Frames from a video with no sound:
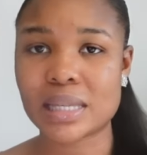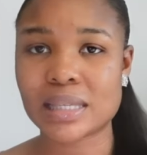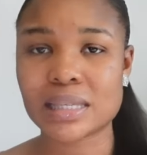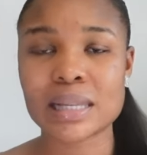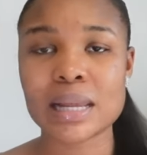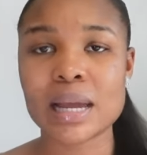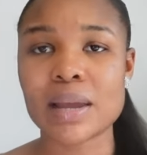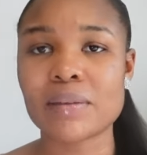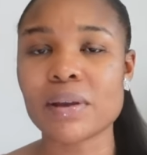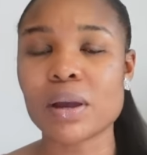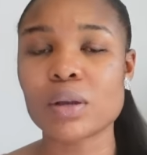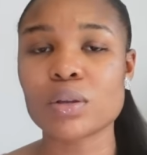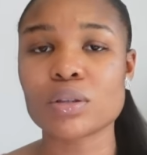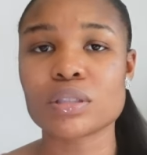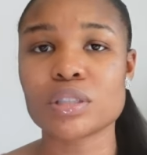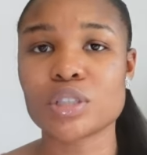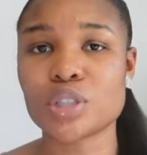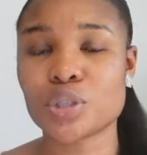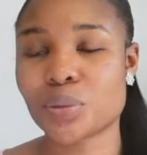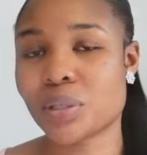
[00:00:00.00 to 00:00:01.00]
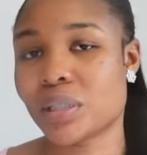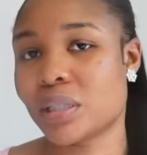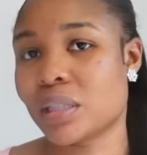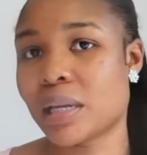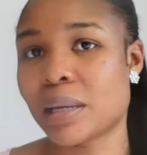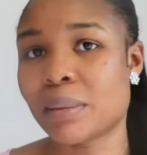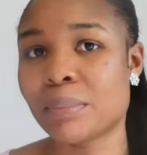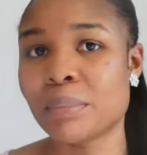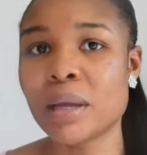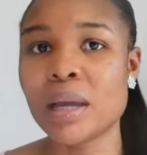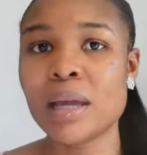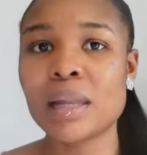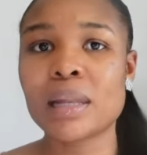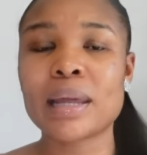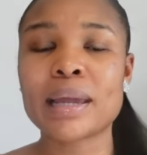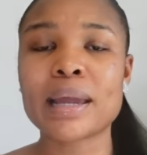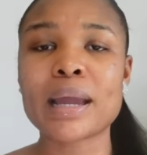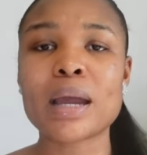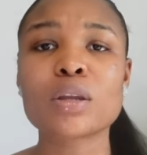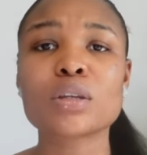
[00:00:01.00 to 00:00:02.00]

his life? How does he treat them? Like, how